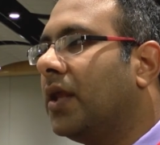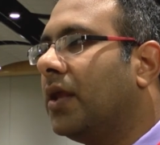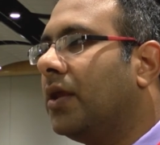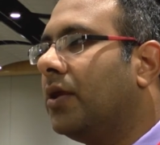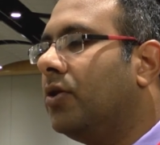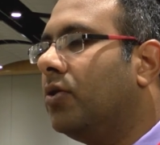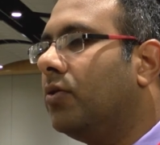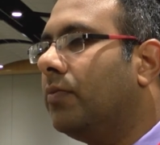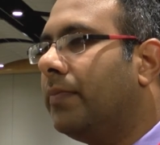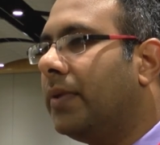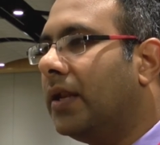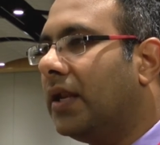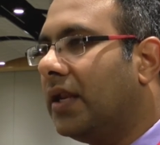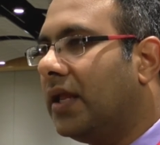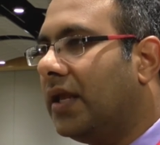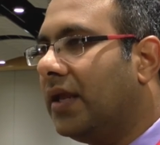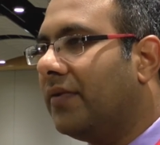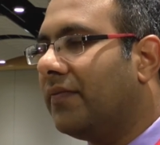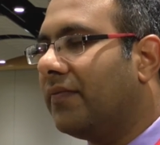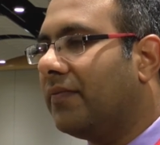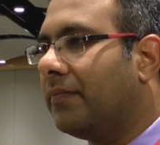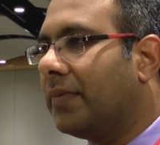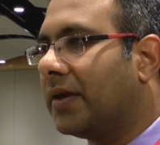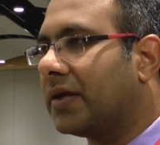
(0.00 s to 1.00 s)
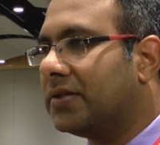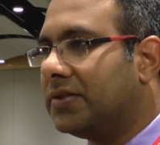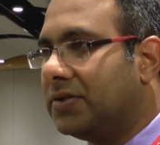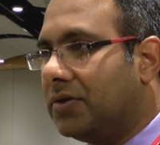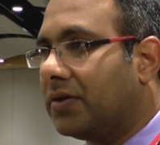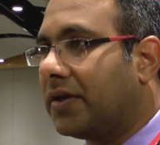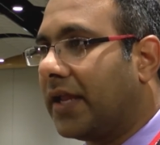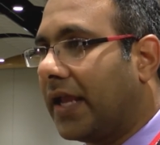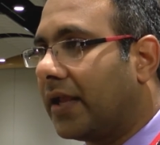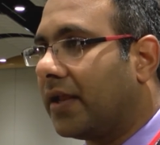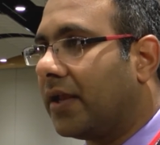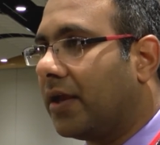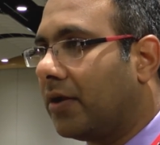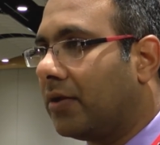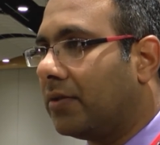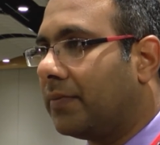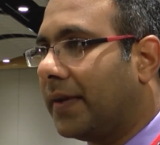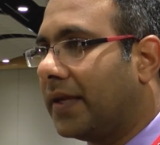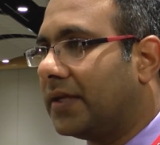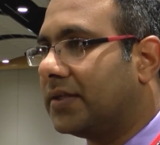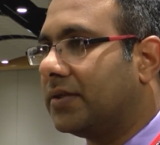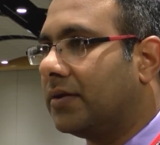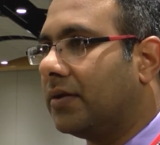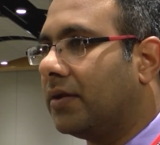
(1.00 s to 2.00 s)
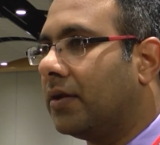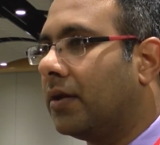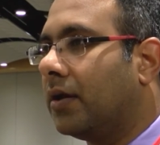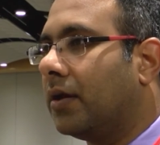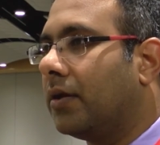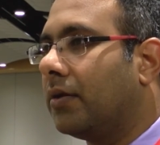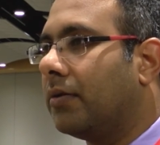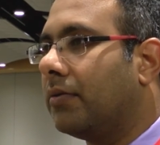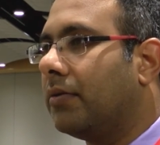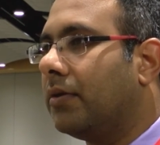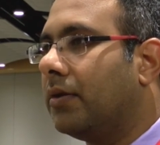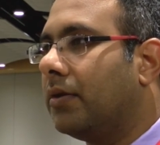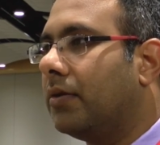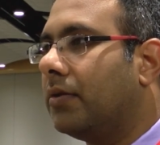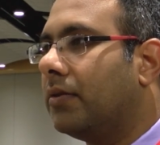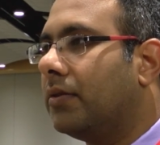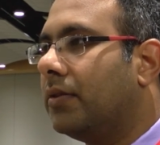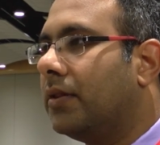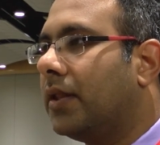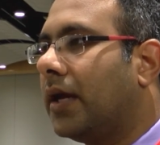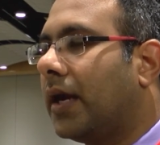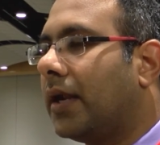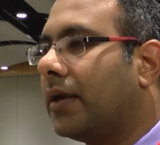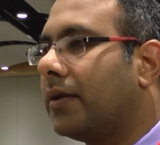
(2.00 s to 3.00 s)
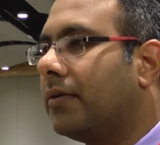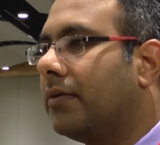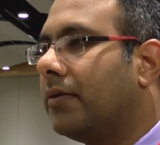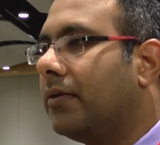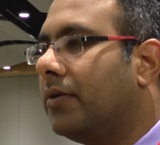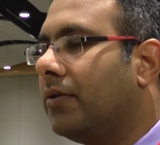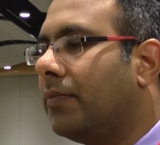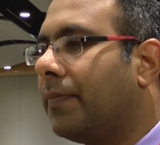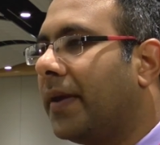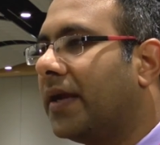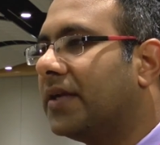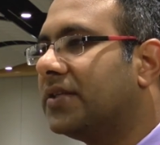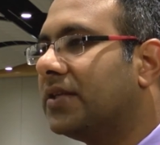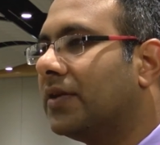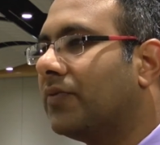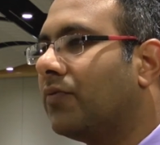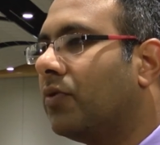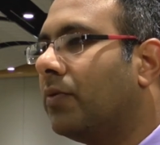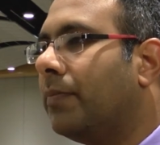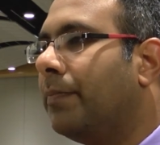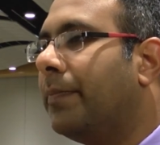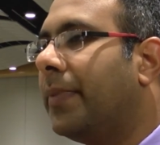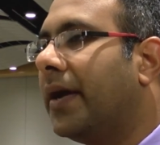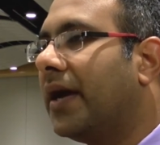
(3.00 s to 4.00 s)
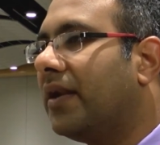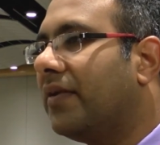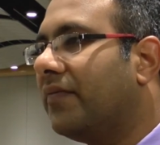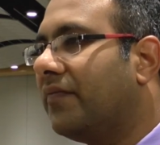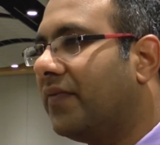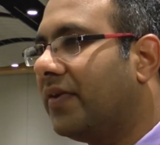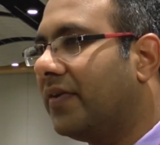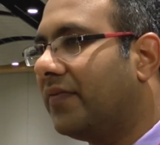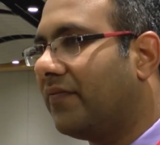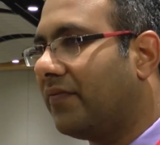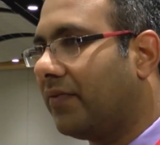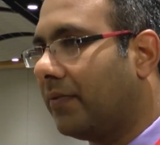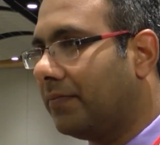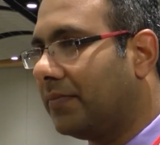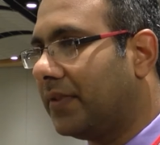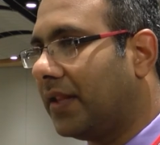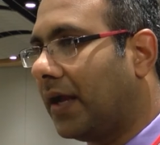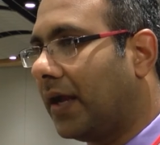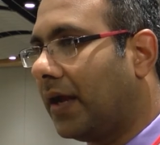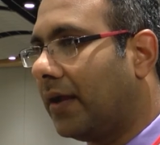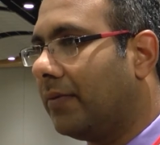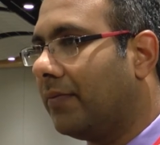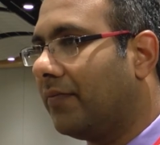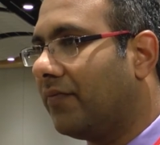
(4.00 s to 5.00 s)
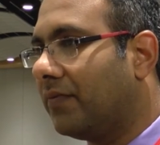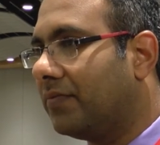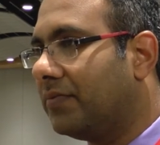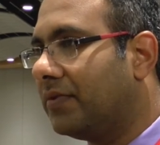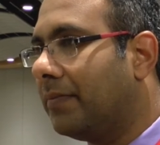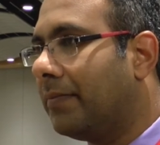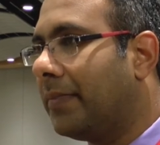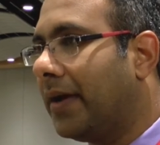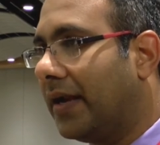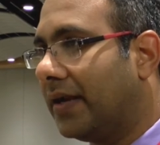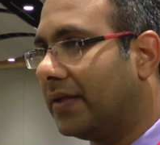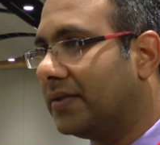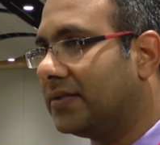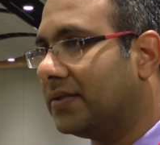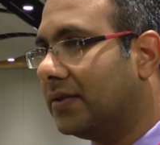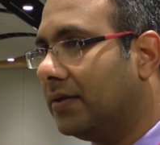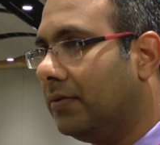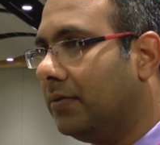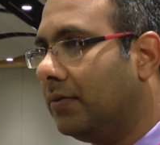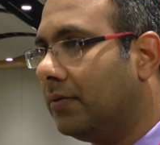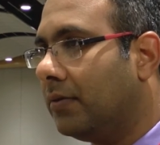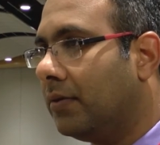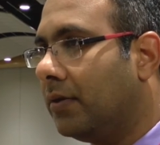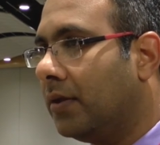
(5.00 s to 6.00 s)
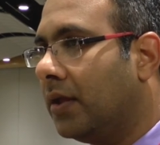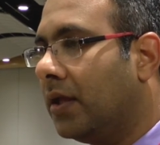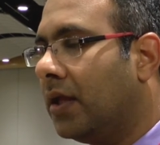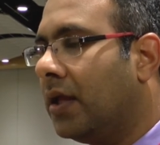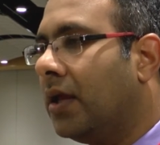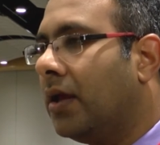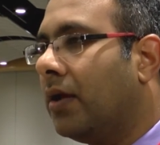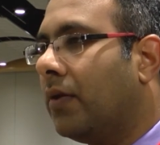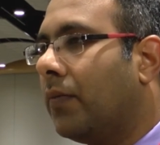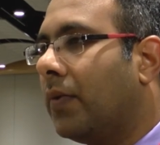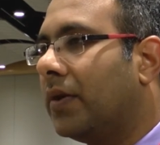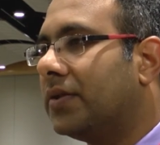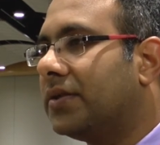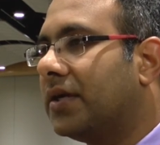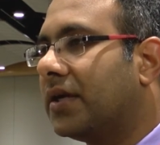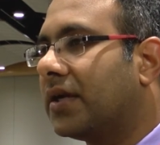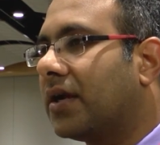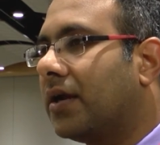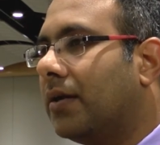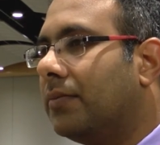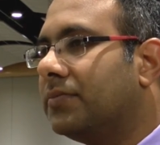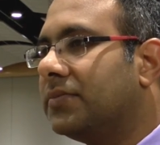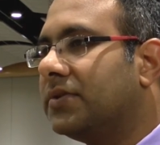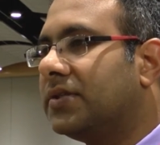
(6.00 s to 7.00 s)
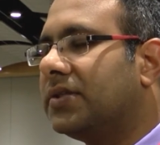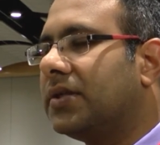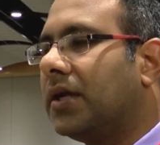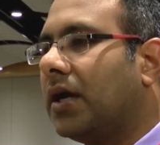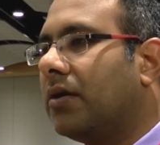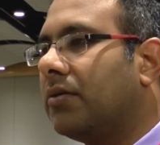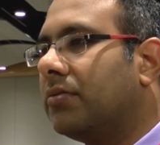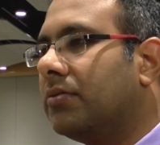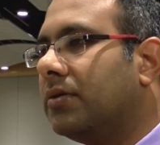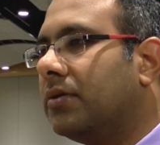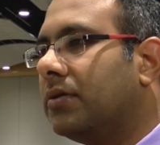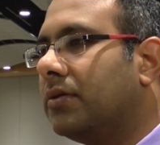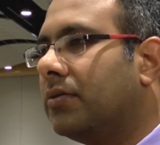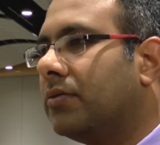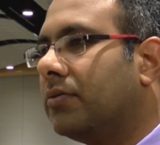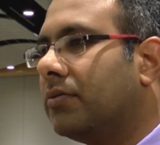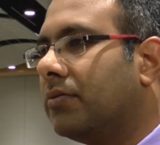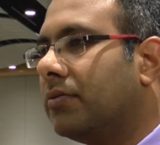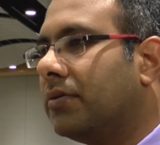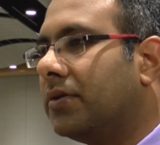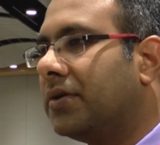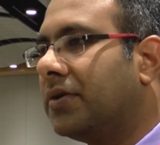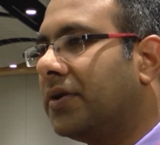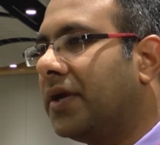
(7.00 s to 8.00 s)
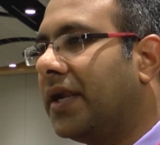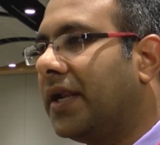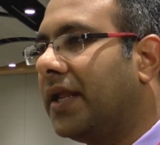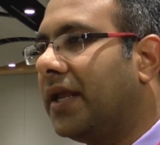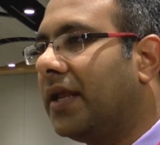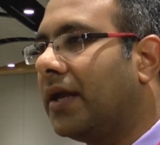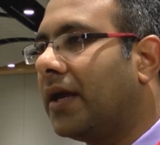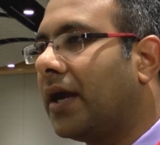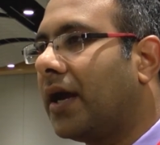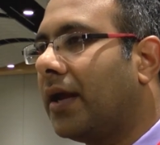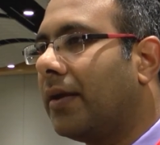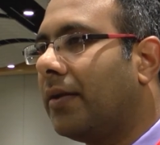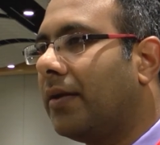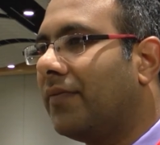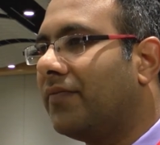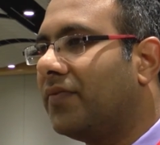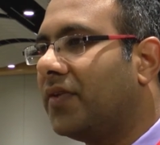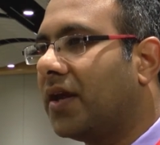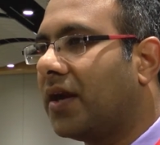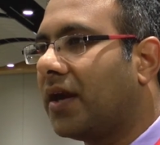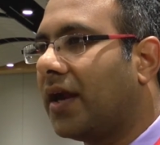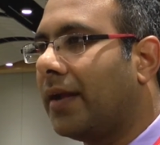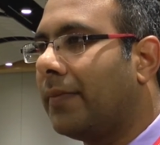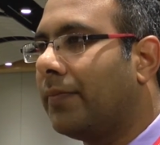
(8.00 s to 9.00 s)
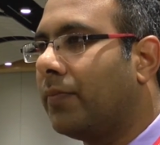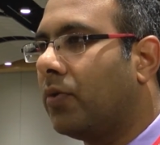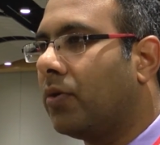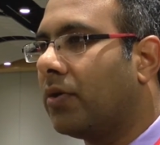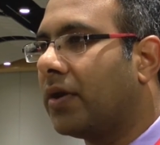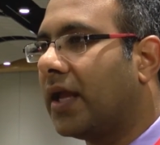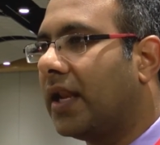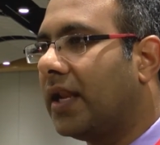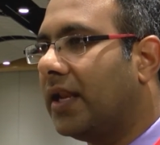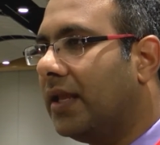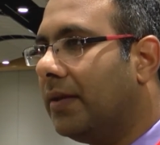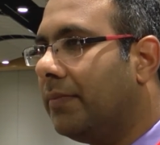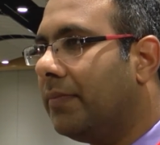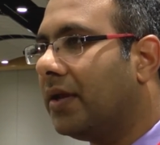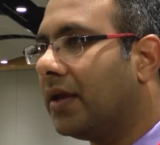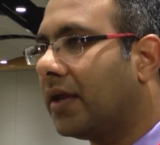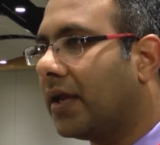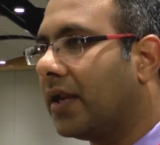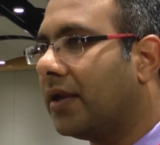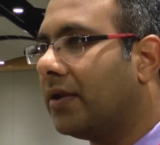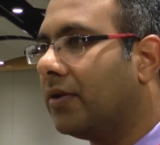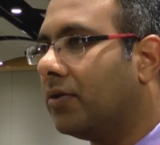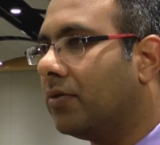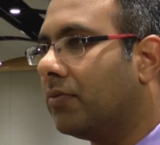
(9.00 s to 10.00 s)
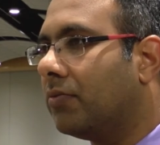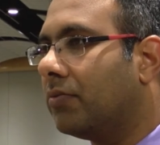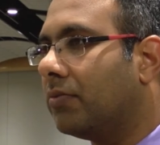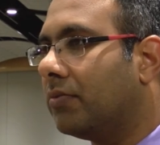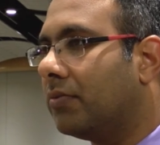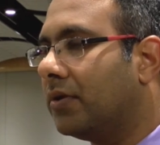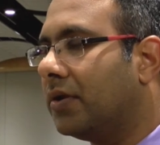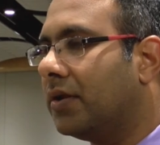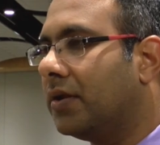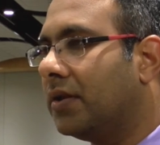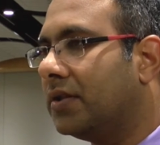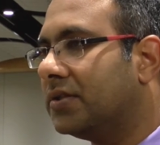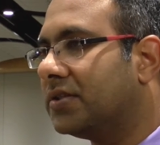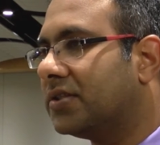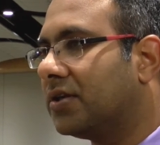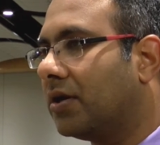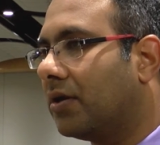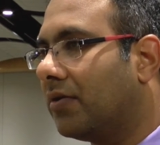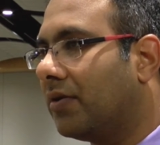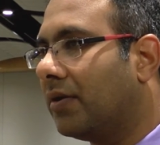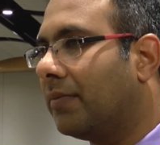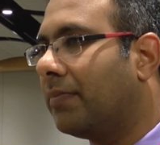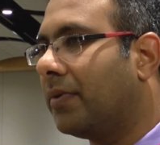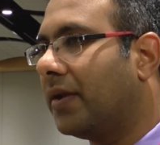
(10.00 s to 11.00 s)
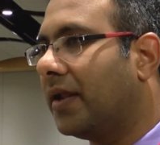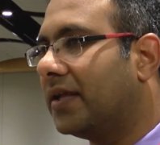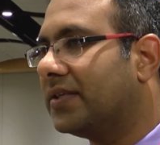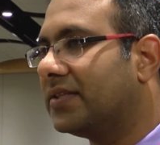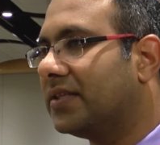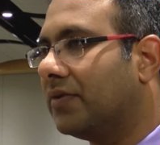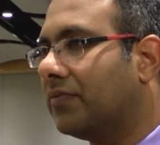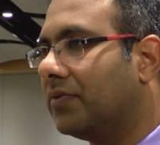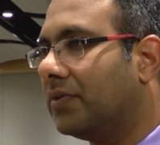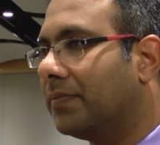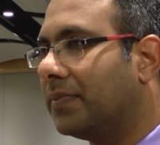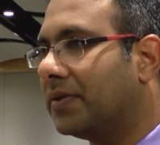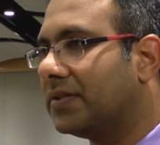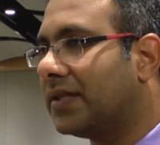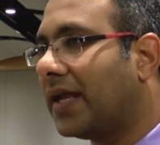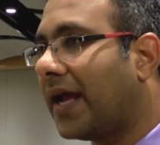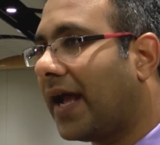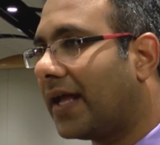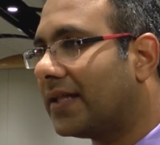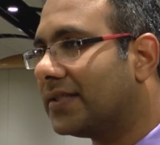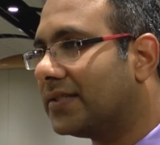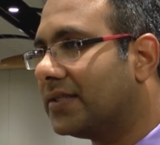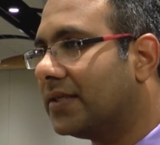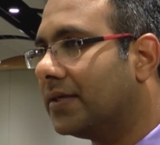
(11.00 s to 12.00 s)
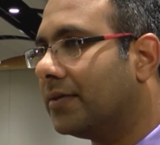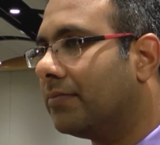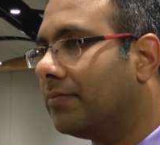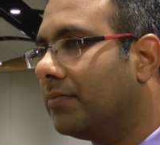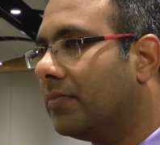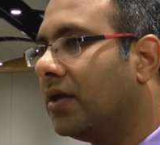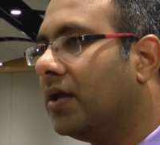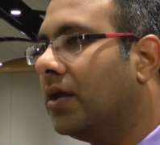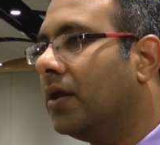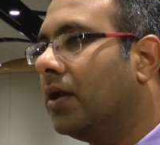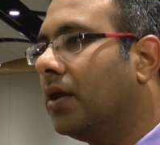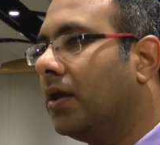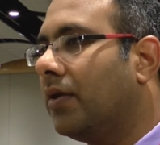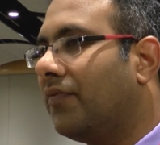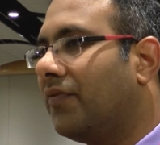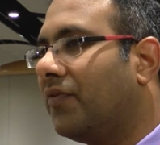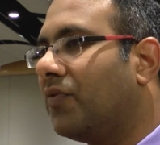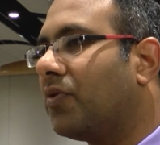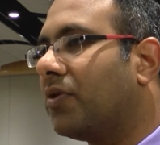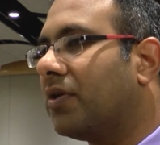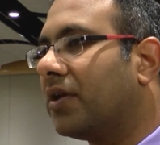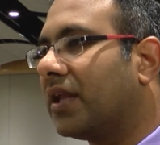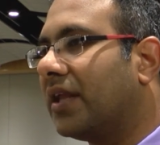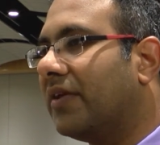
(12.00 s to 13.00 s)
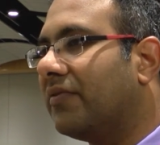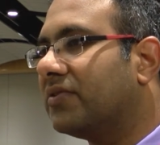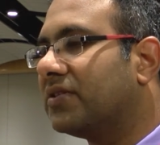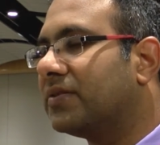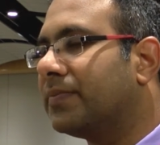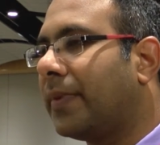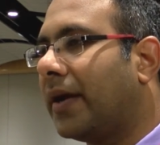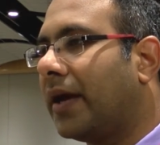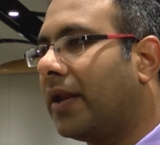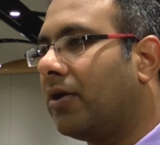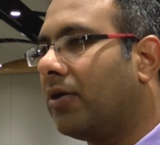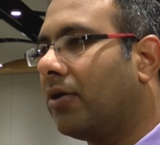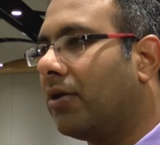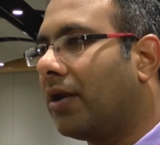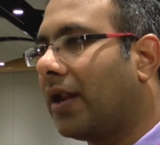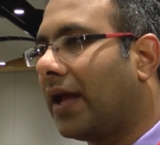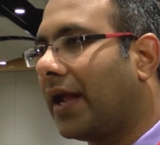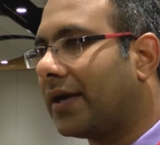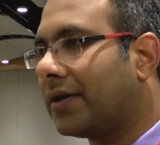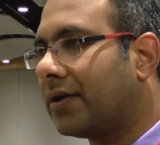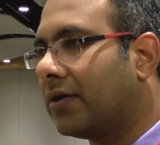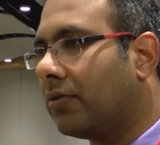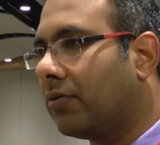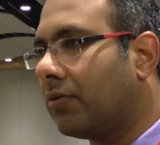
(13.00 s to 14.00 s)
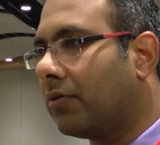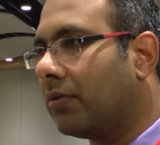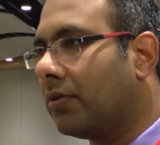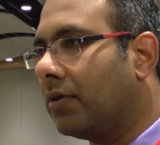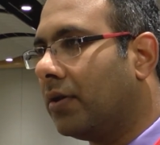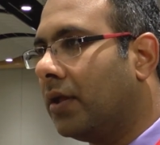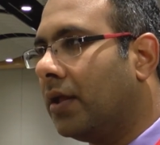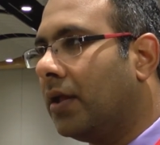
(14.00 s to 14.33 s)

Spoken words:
you believe, because you're taking care of the patient, that your patient would benefit from that, from the medicine, whether it comes down to treating if they're hypokalemic and you, instead of replacing with potassium, if you want to give a spironolactone,